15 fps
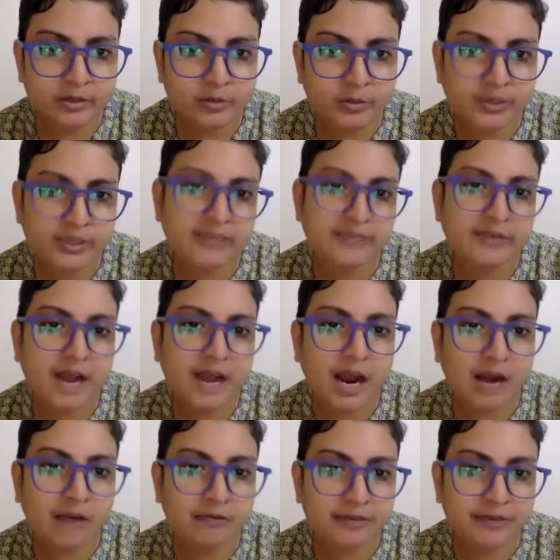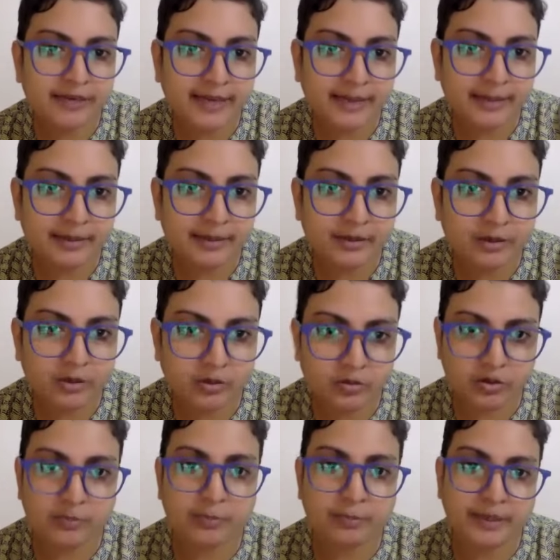you will give half a tablet
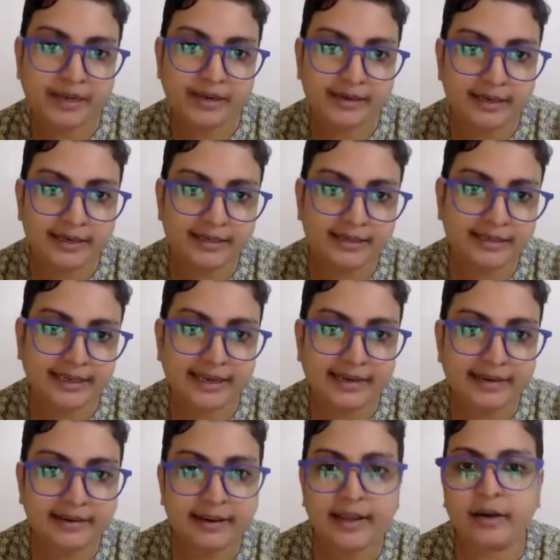to a big adult cat